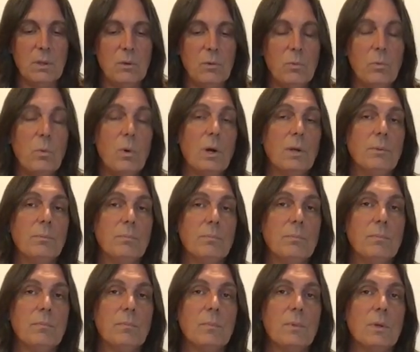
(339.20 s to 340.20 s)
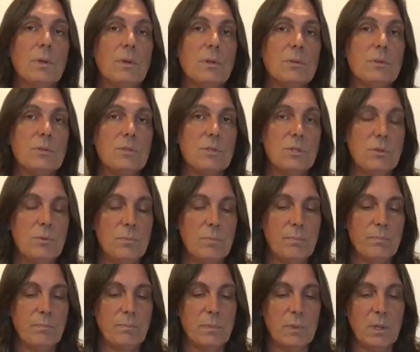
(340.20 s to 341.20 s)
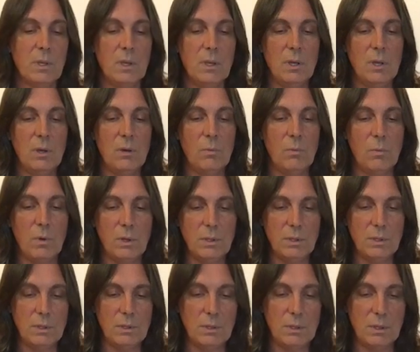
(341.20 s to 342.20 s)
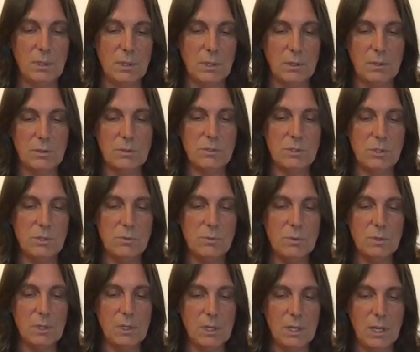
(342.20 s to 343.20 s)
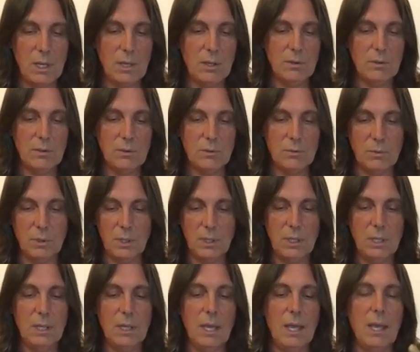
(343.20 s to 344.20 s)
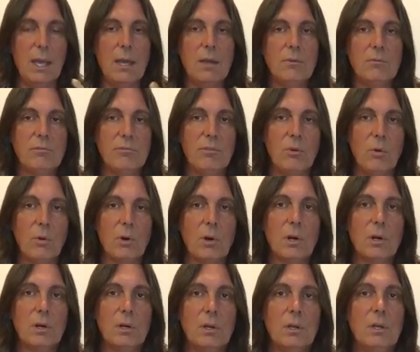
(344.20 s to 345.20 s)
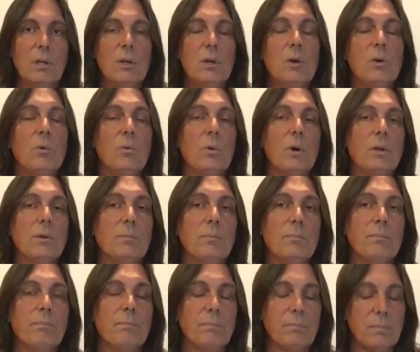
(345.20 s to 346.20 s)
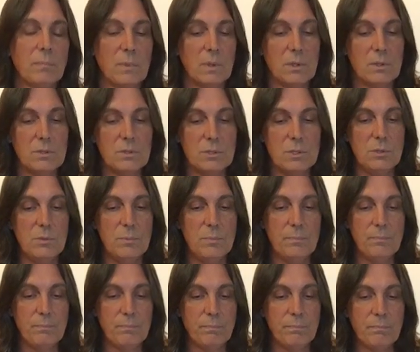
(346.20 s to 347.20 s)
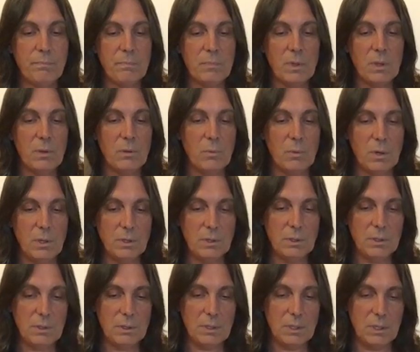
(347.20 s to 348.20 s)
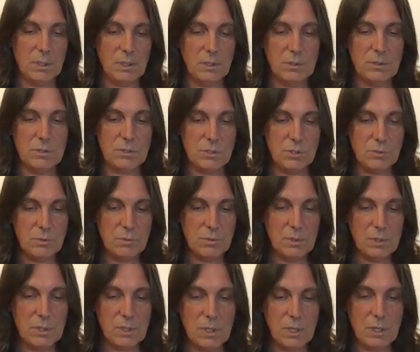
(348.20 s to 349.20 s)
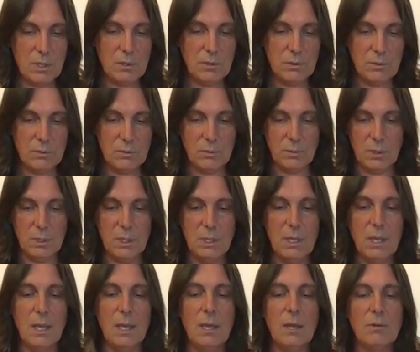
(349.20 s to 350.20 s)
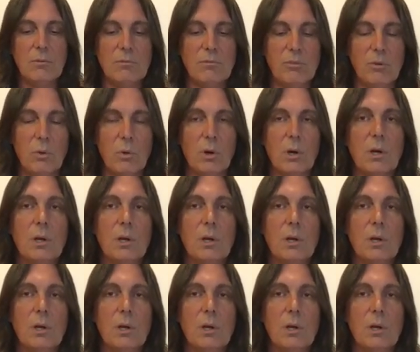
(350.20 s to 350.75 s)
1, 2, 1, 2, and 3, and 4. 1, 2, 1, 2, and 3, and 4.